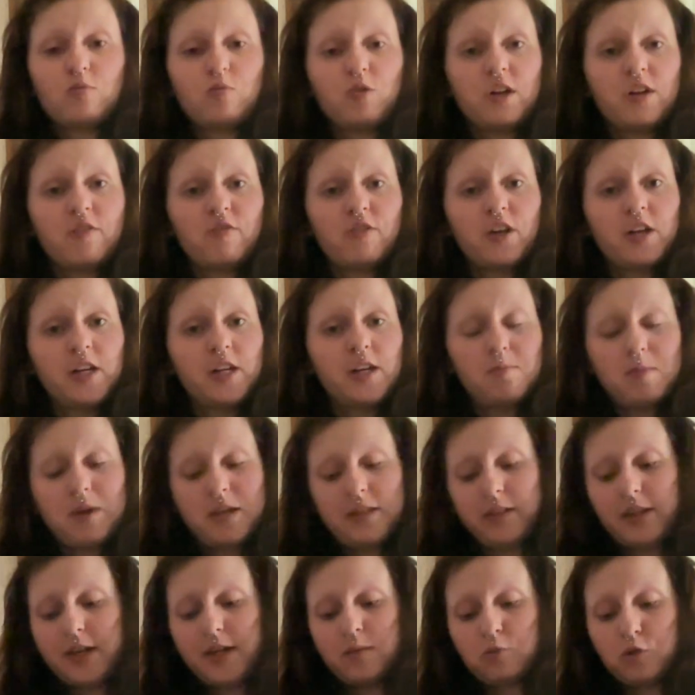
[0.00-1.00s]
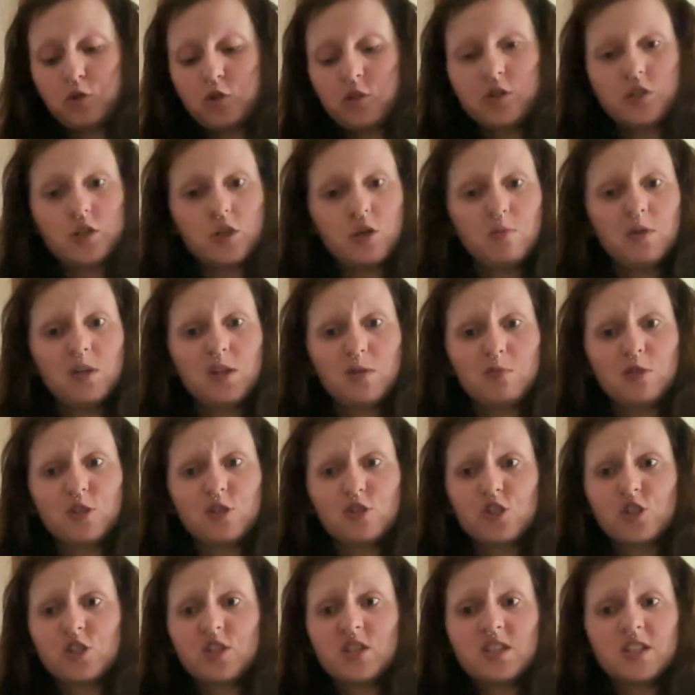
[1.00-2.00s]
whenever I get my labels, I'll be able to
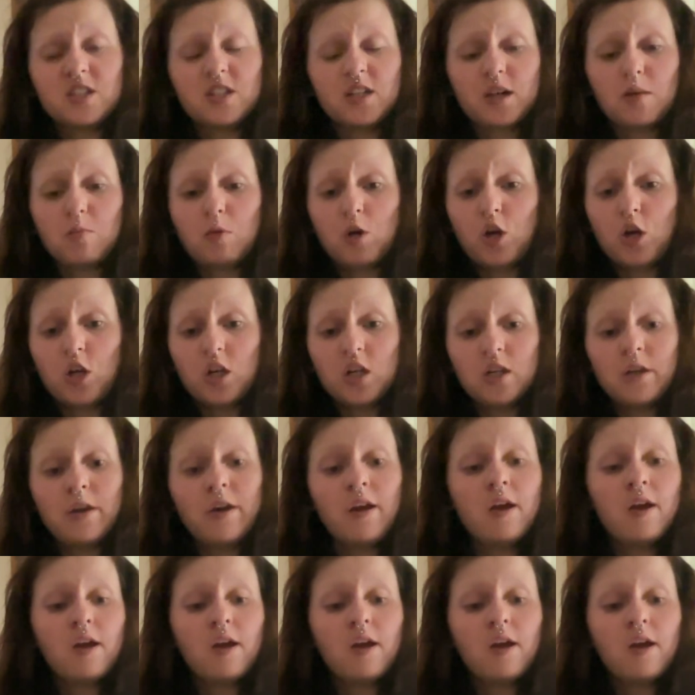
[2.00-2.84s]
just stick them on